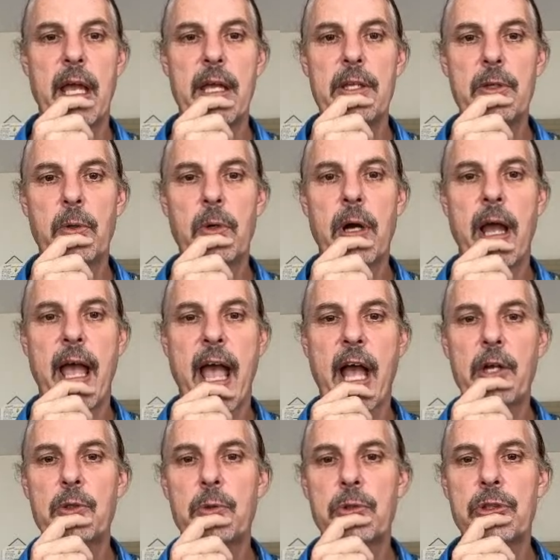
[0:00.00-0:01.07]
your
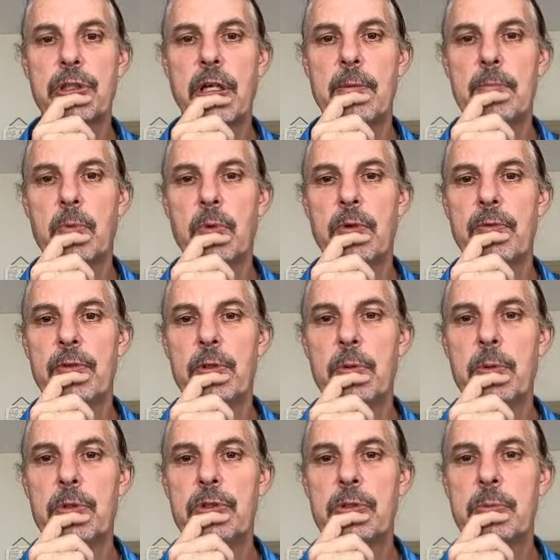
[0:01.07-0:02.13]
actual shed more
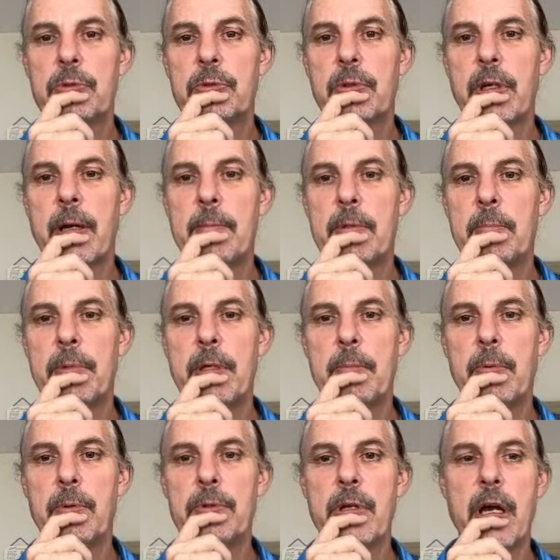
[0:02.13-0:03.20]
viewers. Subscribe to
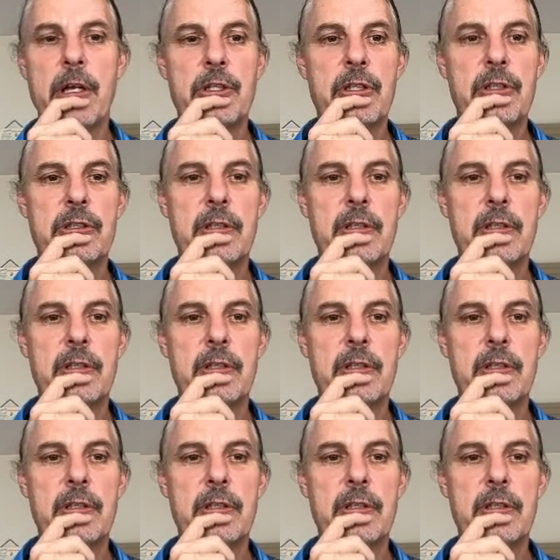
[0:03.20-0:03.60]
people, not just